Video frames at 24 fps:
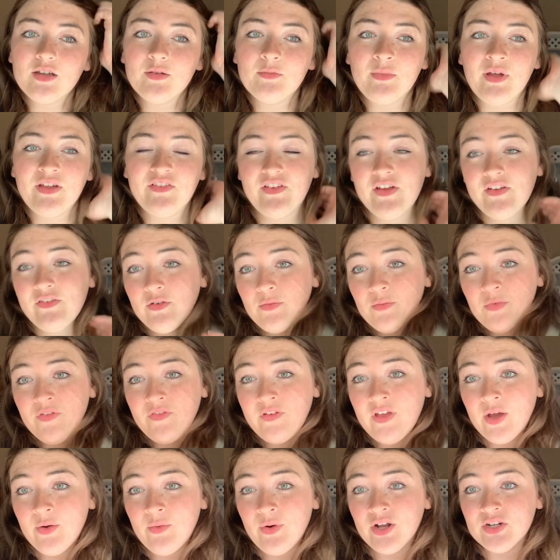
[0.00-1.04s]
my favorite
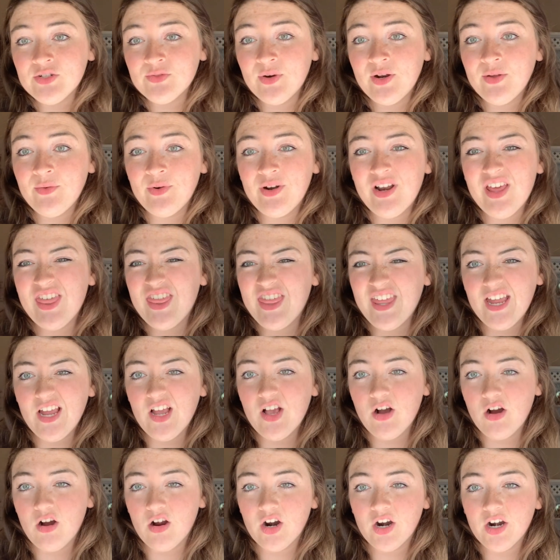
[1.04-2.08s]
movie I watch when I want to think
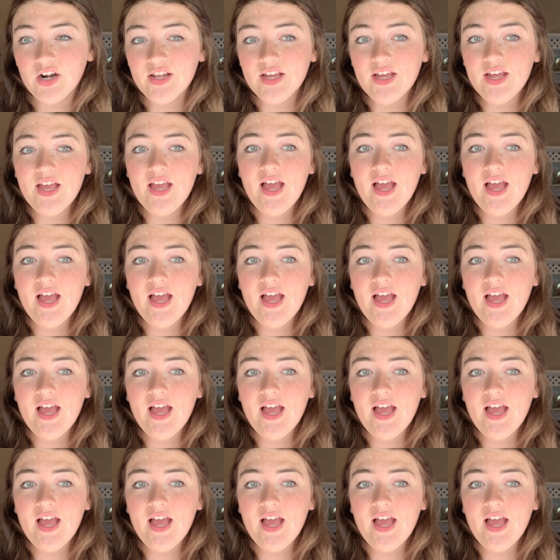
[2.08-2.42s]
hard.